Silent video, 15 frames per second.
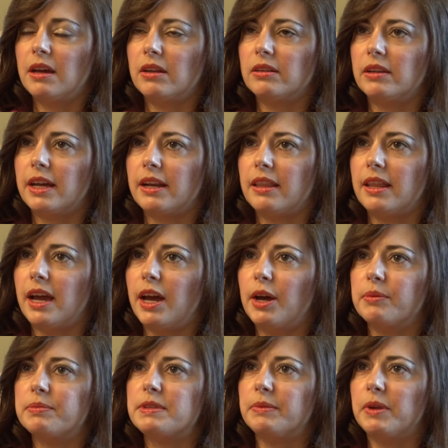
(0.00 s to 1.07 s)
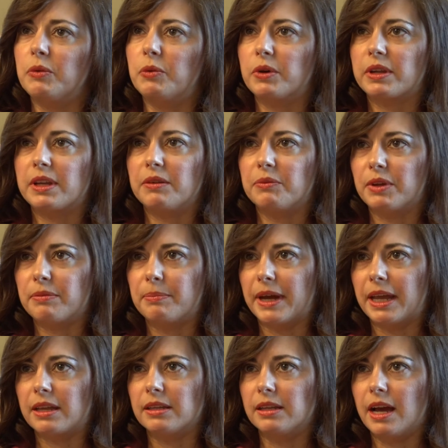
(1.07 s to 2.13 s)
a lot of that helps me working with
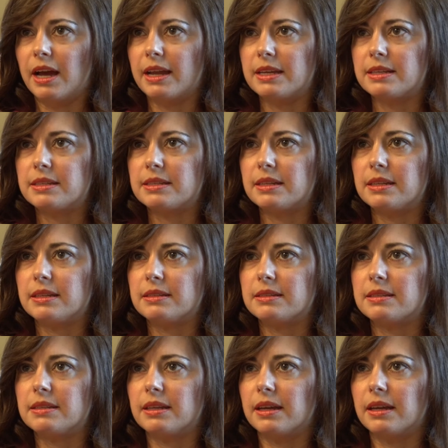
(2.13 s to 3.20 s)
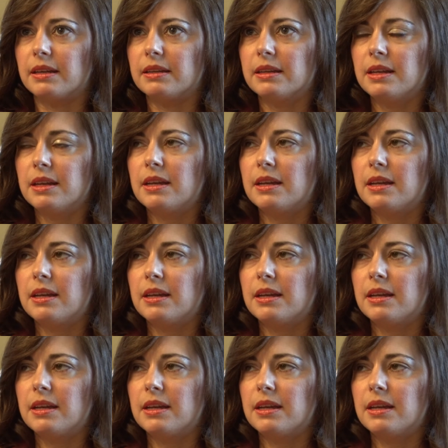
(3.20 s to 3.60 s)
my clients is that